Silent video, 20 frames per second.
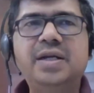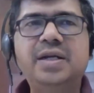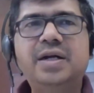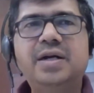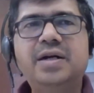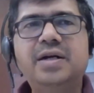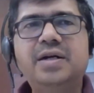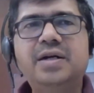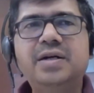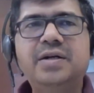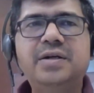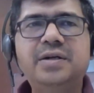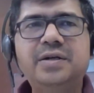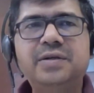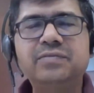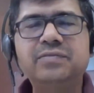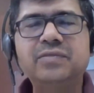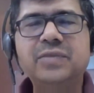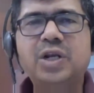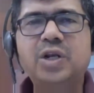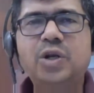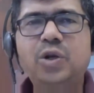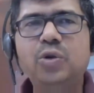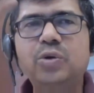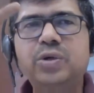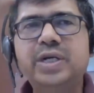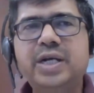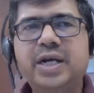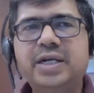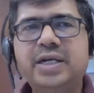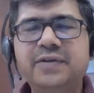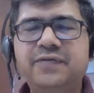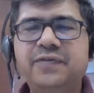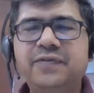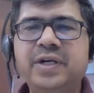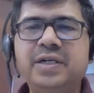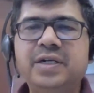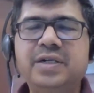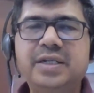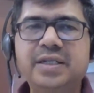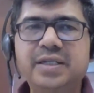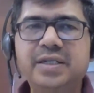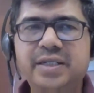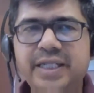looked at different